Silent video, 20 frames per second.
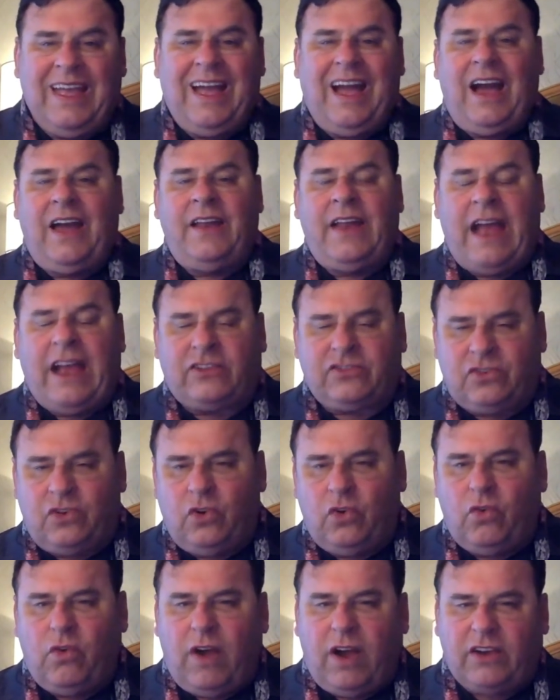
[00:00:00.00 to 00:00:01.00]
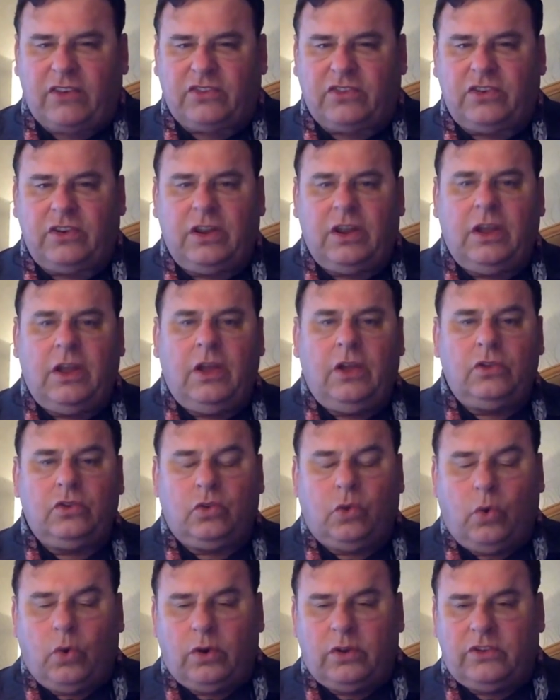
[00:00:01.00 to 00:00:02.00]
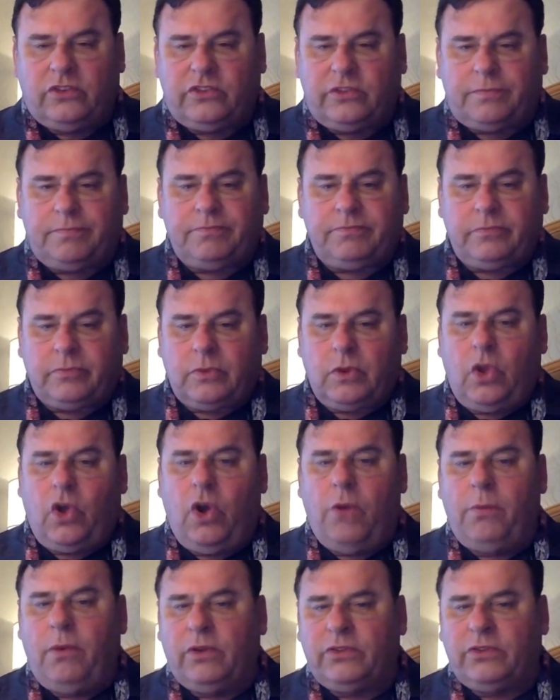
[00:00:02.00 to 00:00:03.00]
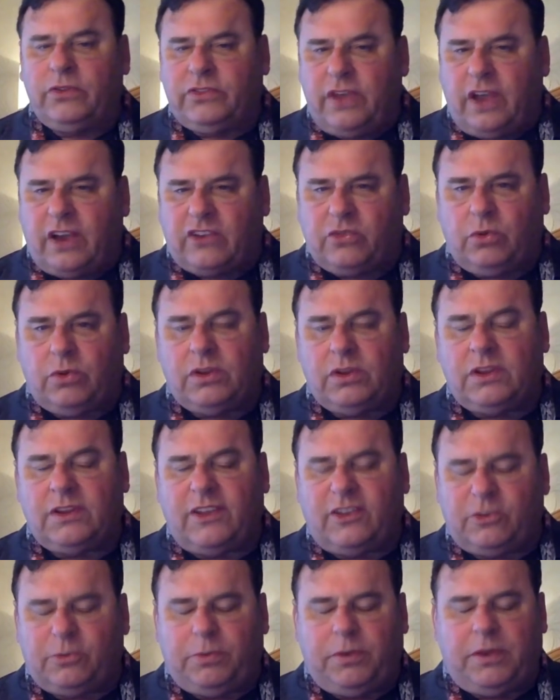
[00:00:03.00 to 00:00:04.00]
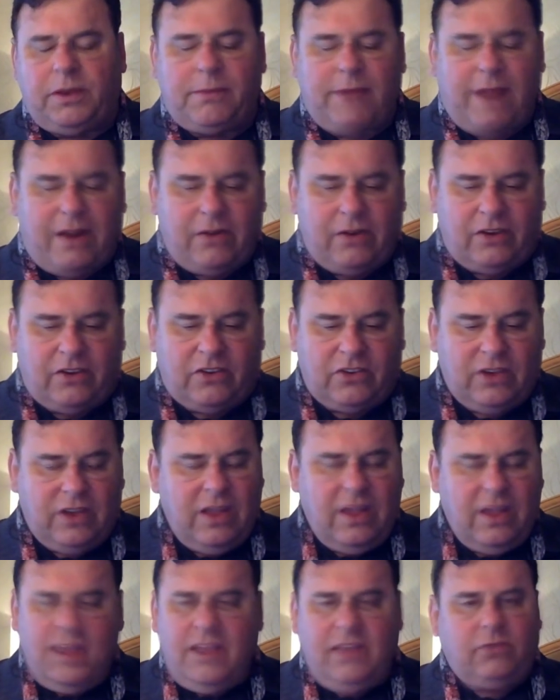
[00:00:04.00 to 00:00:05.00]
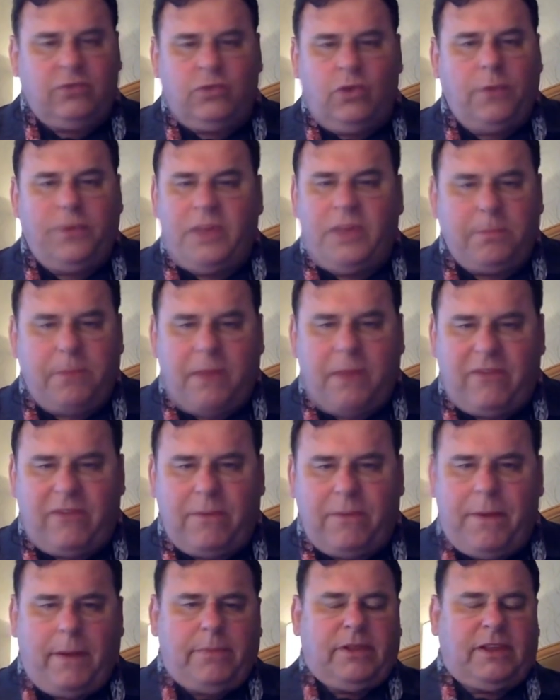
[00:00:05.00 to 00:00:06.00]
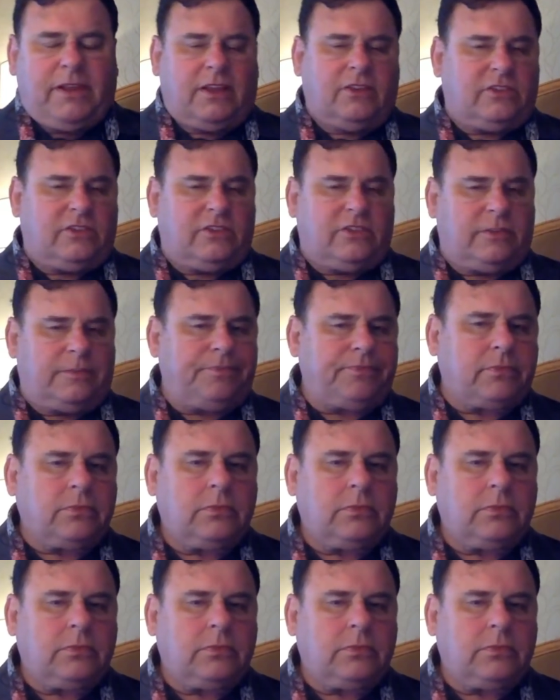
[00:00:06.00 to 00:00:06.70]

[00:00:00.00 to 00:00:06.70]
national rush towards homosexual and lesbian marriage. This was all done by Republicans.